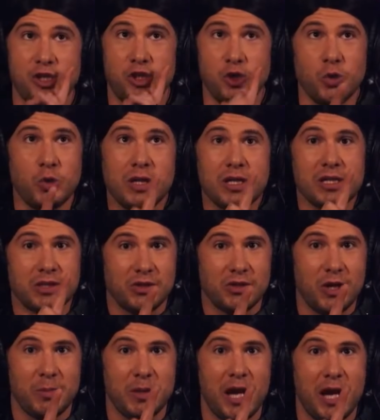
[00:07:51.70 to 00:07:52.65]
do
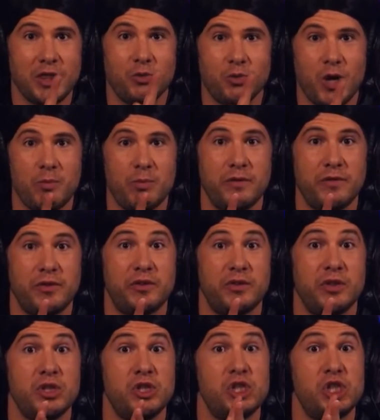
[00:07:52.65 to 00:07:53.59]
consider it beyond the realm of
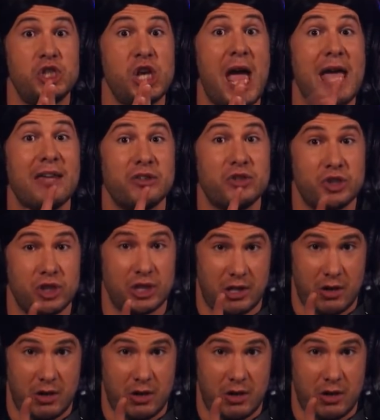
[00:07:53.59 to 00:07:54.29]
suggestion,